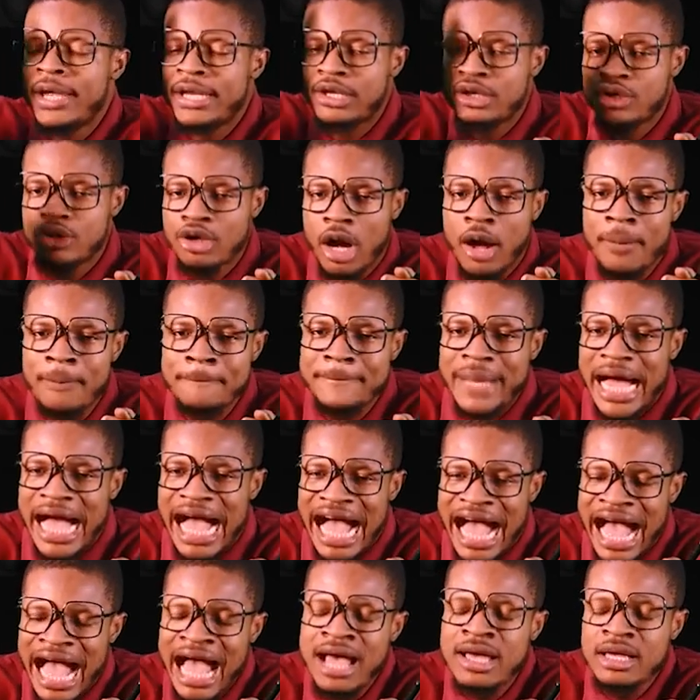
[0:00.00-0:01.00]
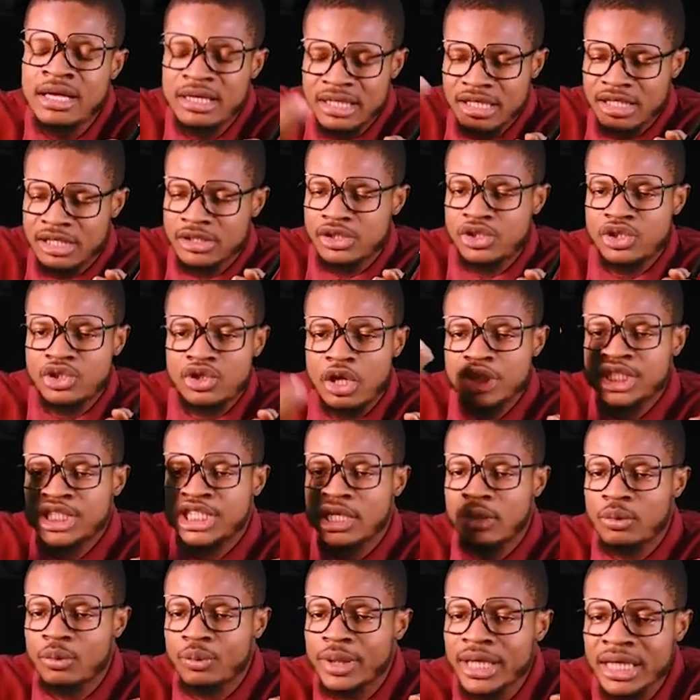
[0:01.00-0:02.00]
Number in such
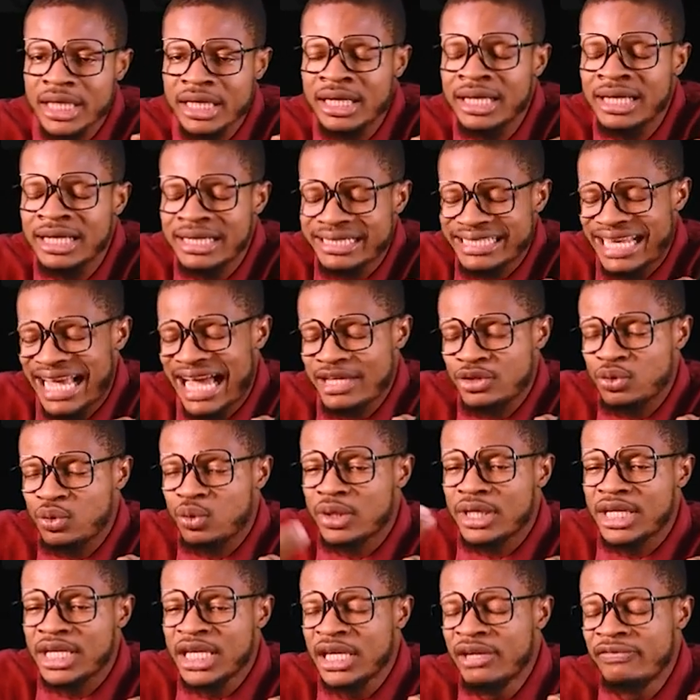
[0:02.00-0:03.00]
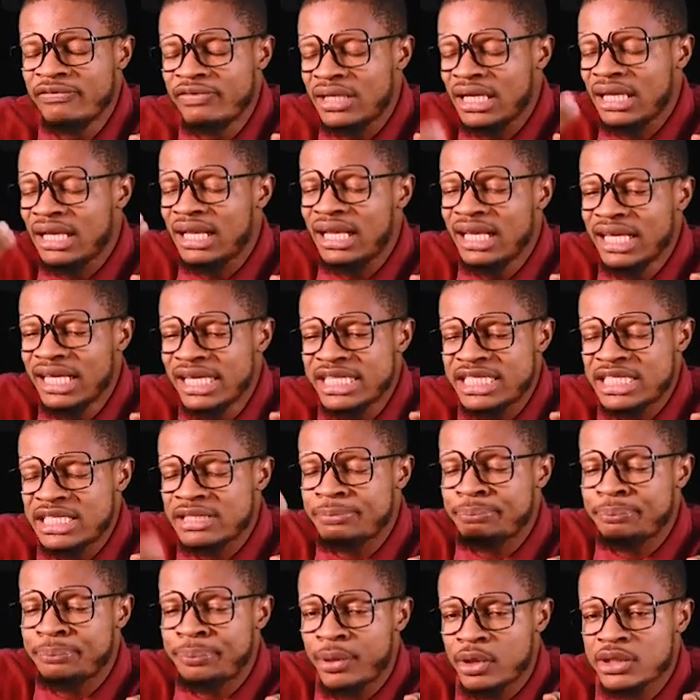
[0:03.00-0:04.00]
a way that you give the
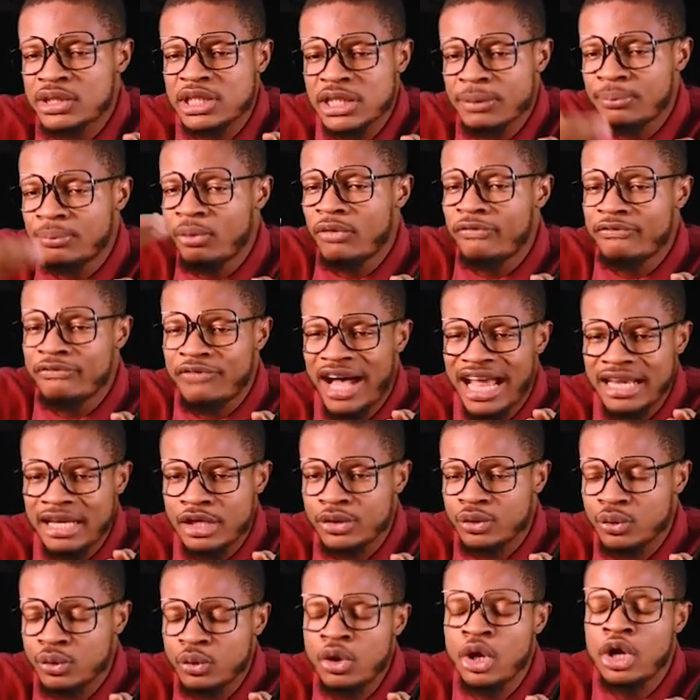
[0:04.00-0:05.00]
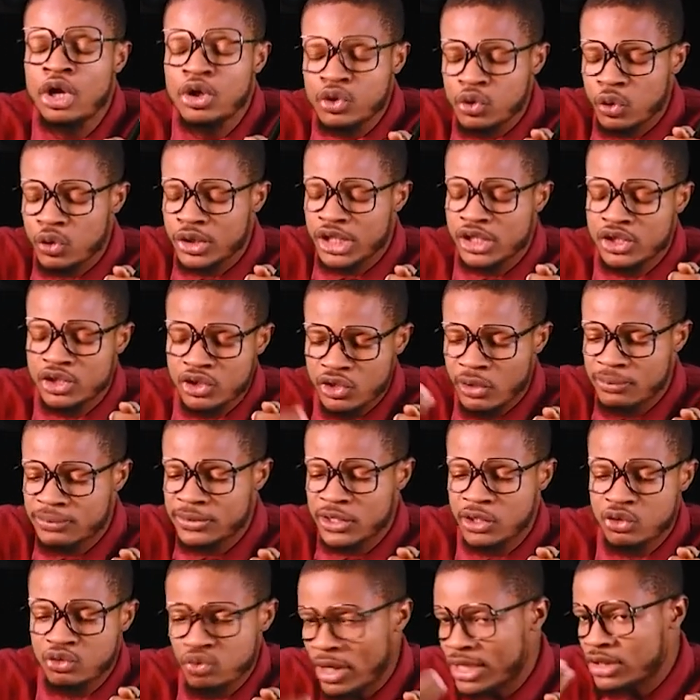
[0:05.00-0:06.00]
least possible value to the
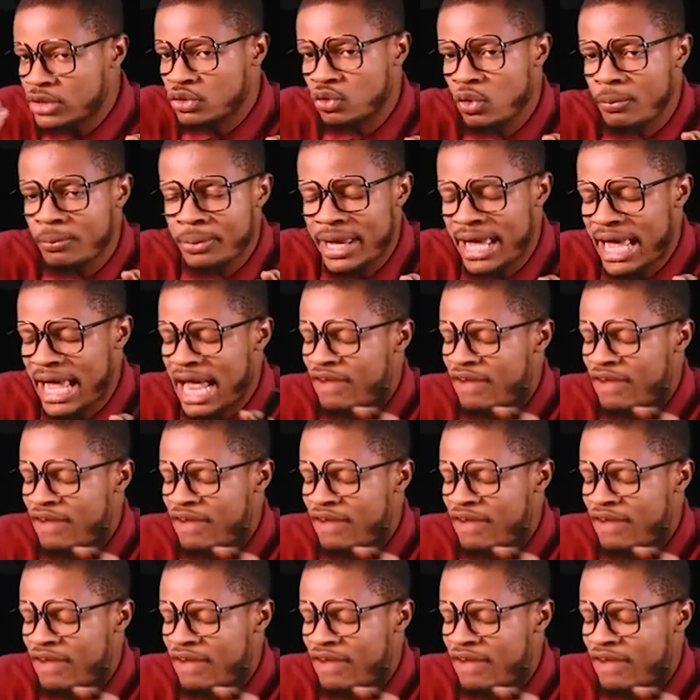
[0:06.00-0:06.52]
substituent group.